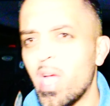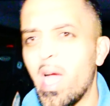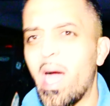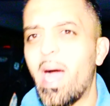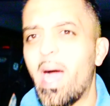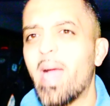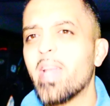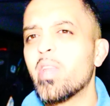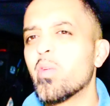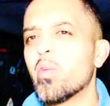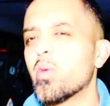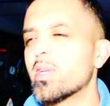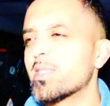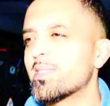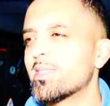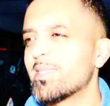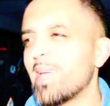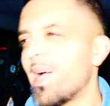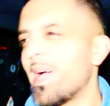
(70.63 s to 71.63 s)
I knew
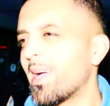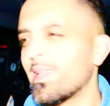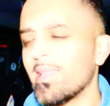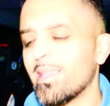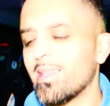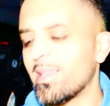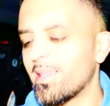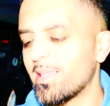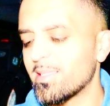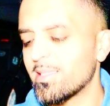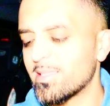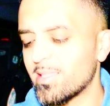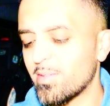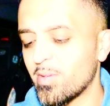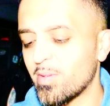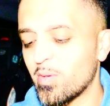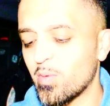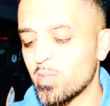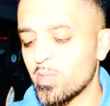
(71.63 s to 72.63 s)
exactly that this
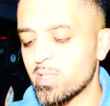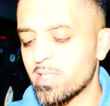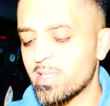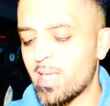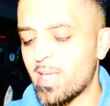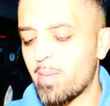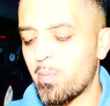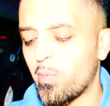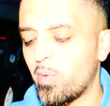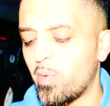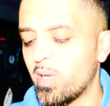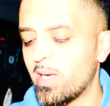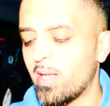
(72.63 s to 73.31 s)
was a type of one.